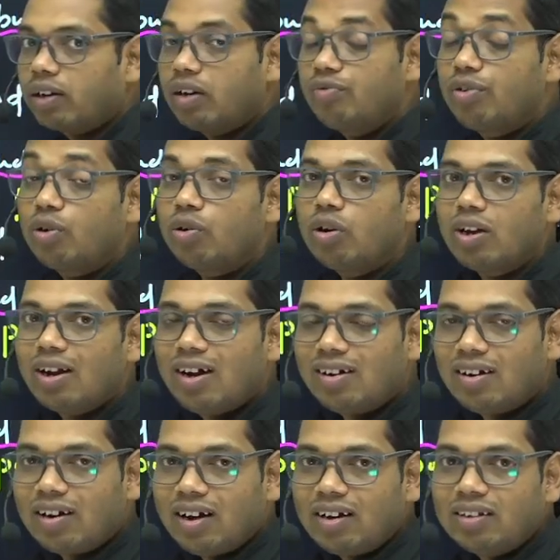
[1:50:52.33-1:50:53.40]
If you
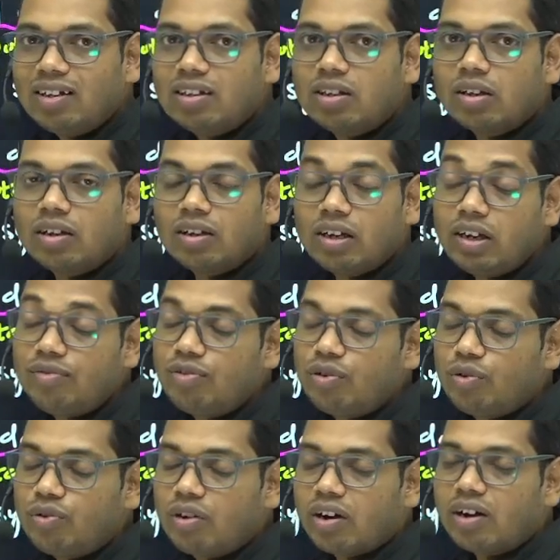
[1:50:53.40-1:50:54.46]
treat this, if
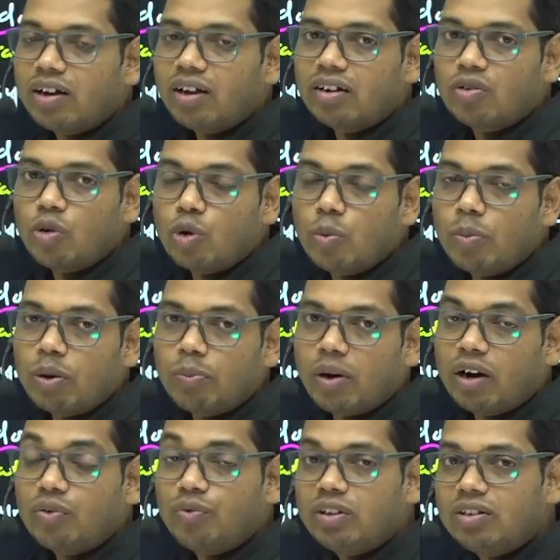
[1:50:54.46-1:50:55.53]
you treat a cucumber
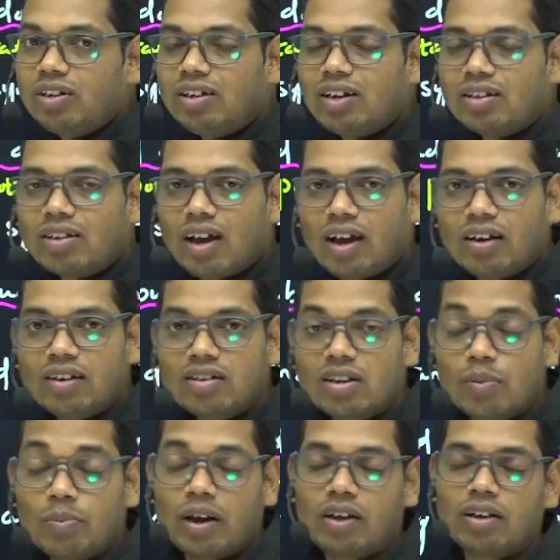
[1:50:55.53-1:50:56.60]
plant with the ethylene,
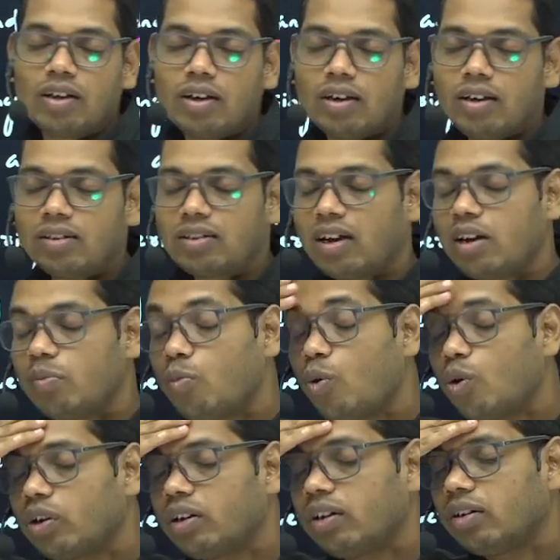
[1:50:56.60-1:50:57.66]
supply ethylene
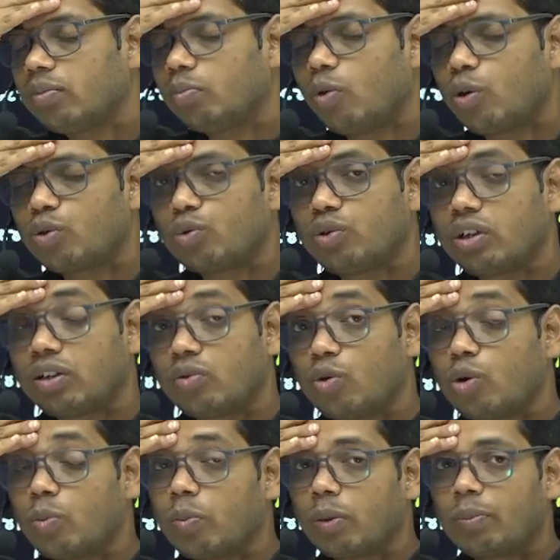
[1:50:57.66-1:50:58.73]
more to the
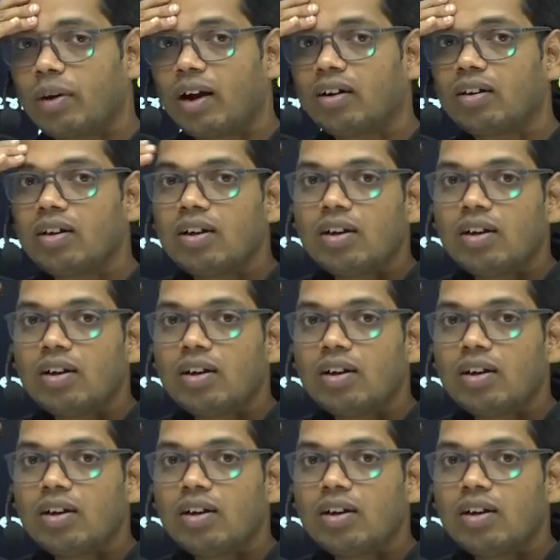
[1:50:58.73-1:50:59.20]
cucumber plant,